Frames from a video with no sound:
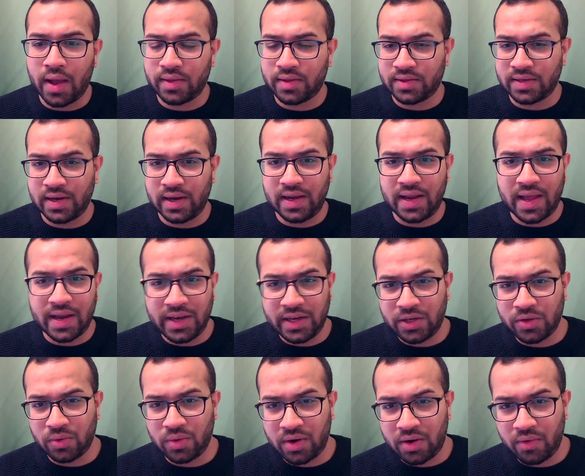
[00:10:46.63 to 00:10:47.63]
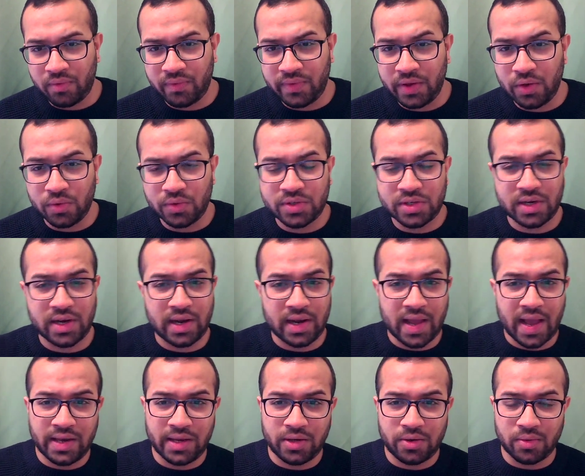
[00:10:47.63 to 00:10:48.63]
suddenly I need to learn Vue, suddenly
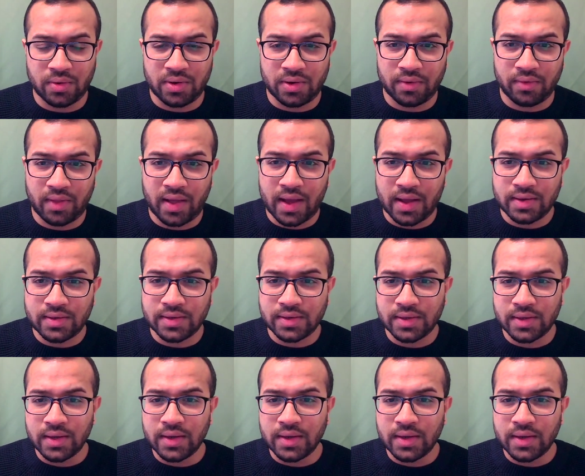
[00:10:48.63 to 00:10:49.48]
I need to learn that,